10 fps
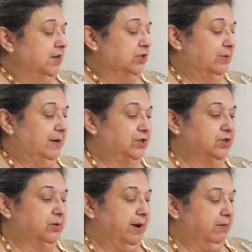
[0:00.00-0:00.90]
So I
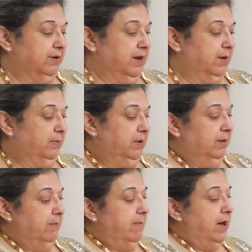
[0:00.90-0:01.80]
just ground
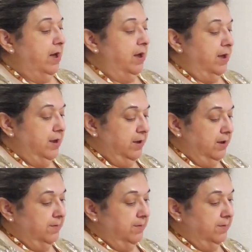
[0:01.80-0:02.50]
up my